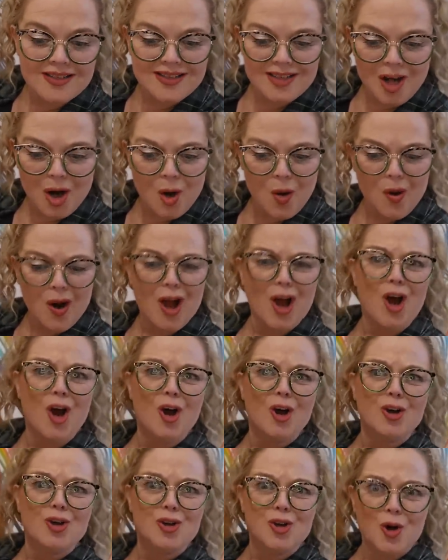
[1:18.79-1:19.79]
So
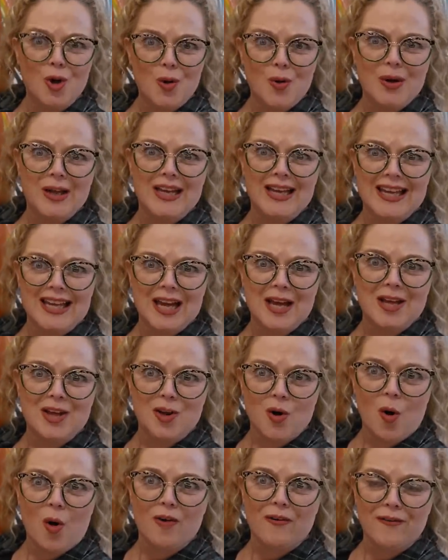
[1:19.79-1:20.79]
you can get
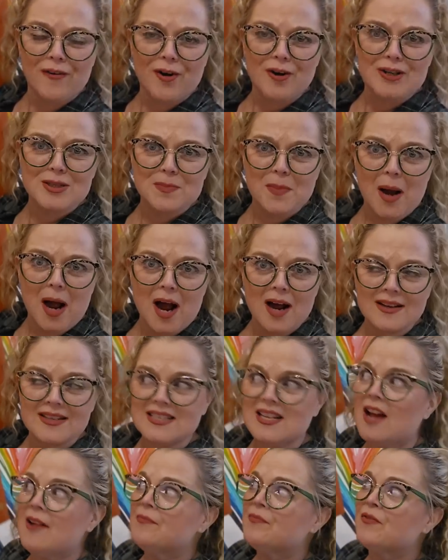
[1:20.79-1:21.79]
your first box